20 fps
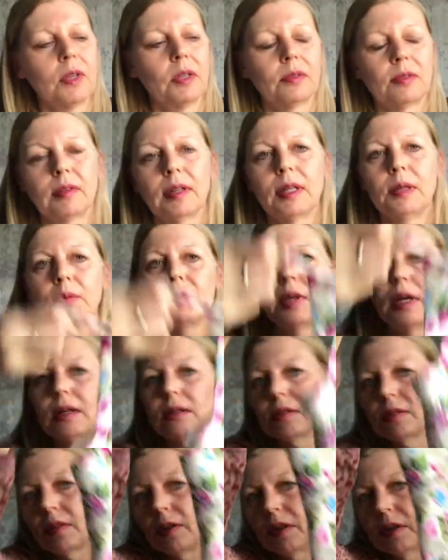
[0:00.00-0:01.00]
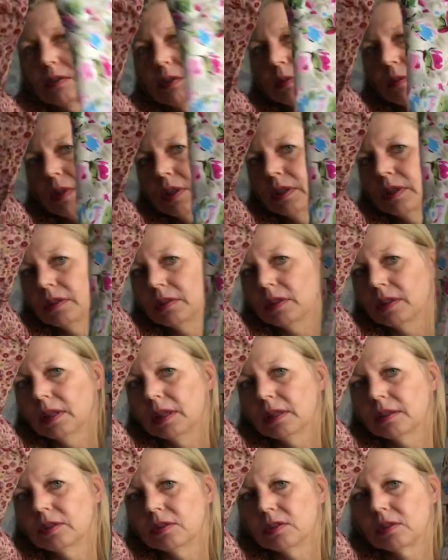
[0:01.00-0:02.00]
sleep set, sorry, from the
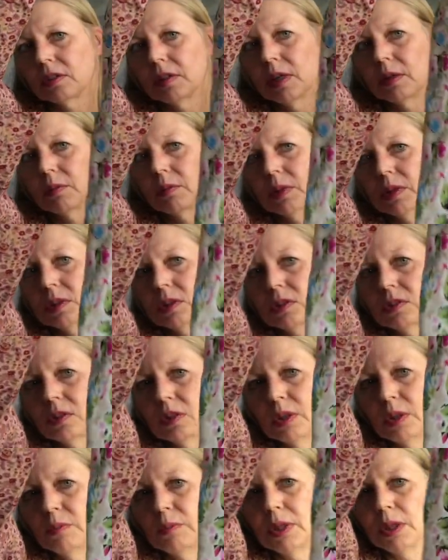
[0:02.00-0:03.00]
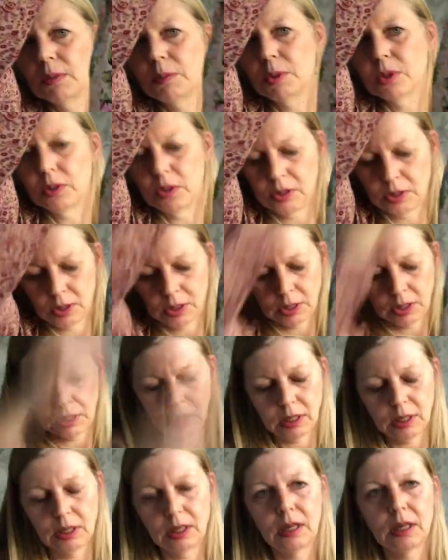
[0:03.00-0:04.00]
latest Great British Sewing Bee book,
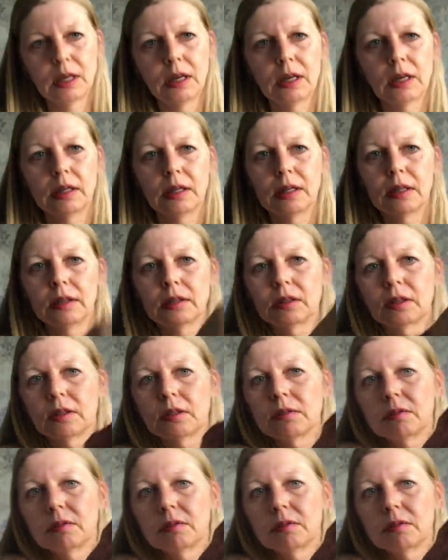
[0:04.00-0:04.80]
and a little